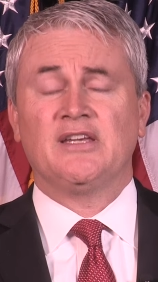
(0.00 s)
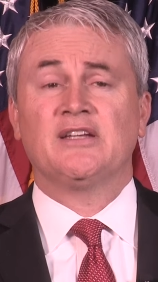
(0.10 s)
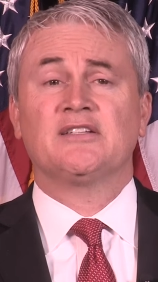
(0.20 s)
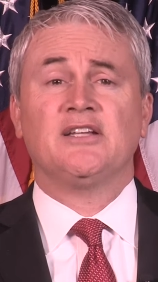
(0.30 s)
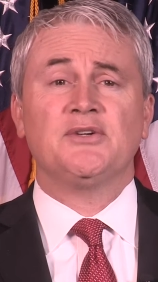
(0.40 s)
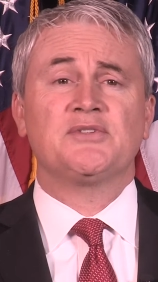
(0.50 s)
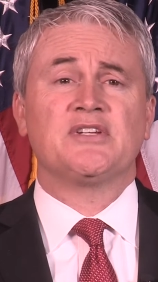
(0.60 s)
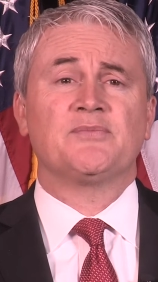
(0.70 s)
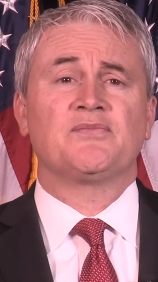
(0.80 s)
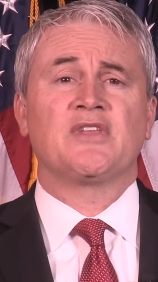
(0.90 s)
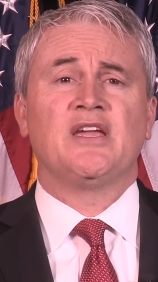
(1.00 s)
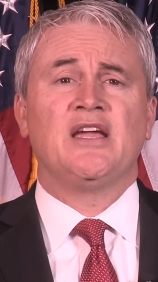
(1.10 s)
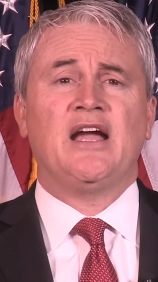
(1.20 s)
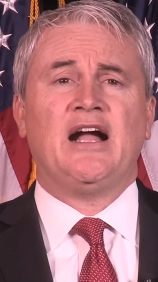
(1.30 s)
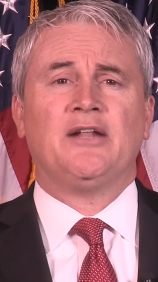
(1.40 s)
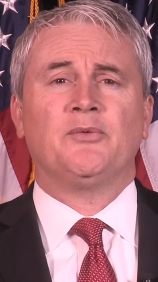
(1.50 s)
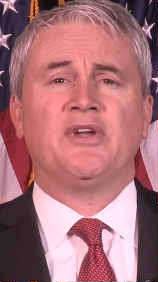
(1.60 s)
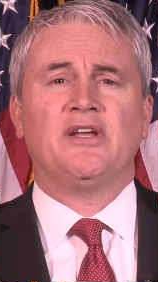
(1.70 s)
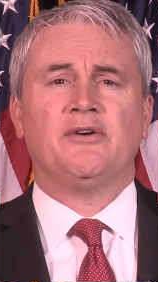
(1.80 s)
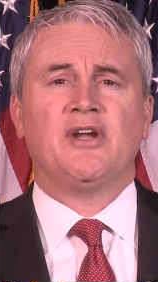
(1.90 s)
In closing, I'll
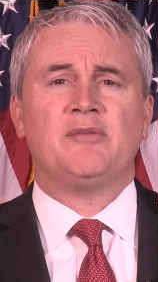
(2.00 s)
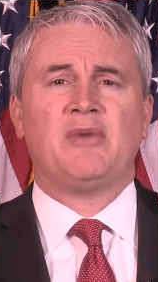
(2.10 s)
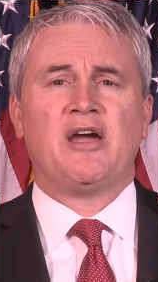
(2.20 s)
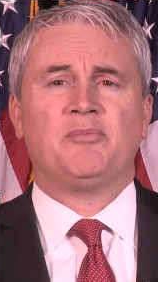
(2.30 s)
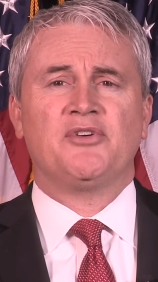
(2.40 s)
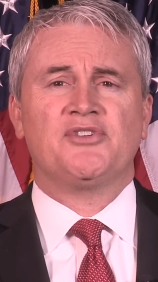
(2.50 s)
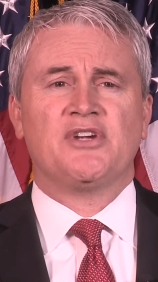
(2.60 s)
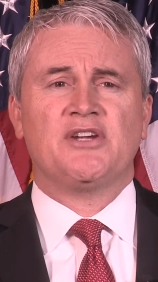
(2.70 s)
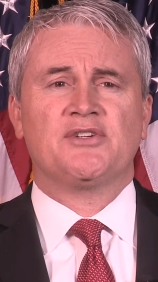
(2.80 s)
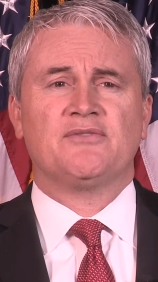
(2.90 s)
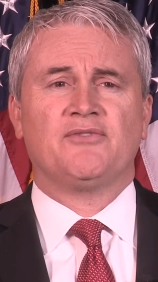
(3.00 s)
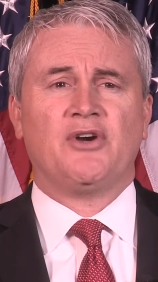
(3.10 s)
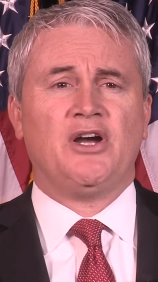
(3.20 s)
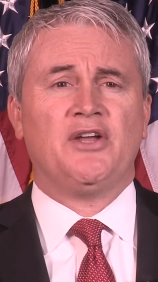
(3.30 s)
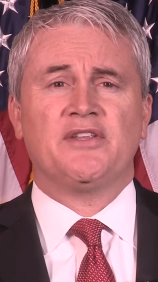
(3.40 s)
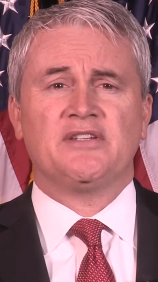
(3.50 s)
reiterate my appreciation for all